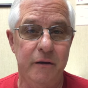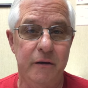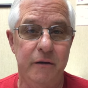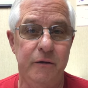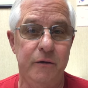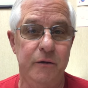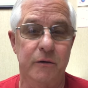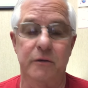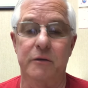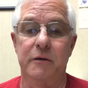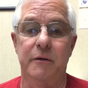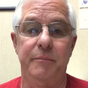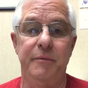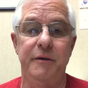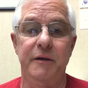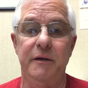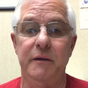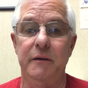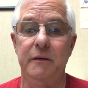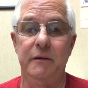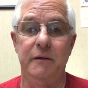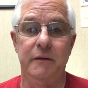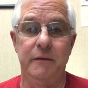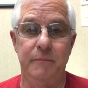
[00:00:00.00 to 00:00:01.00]
You're going to
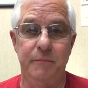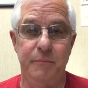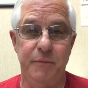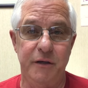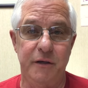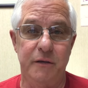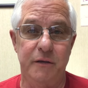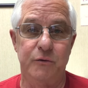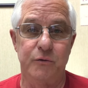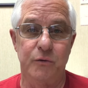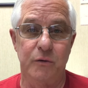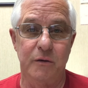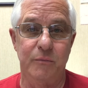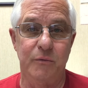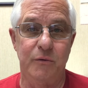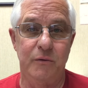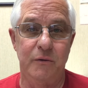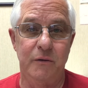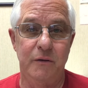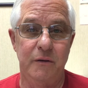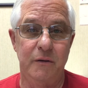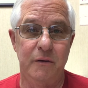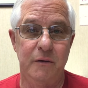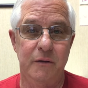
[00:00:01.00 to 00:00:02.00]
be in big trouble.
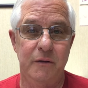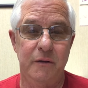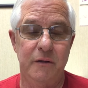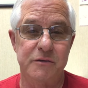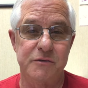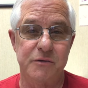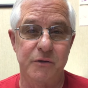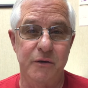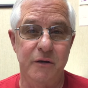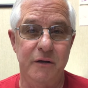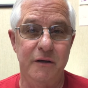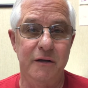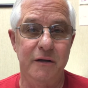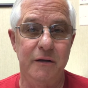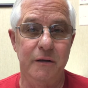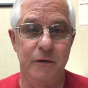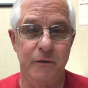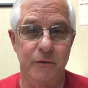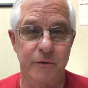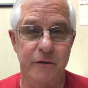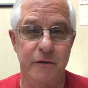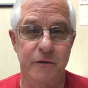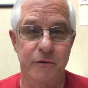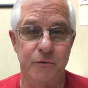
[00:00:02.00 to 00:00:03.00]
So you need to
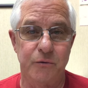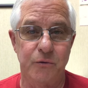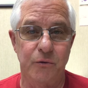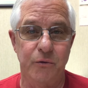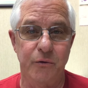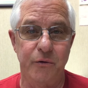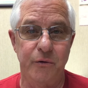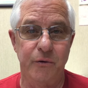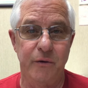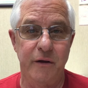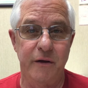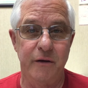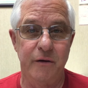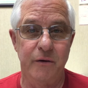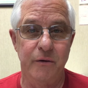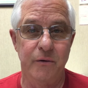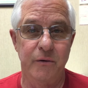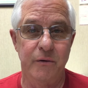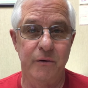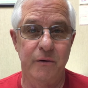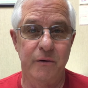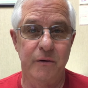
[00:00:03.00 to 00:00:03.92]
learn to control your anger.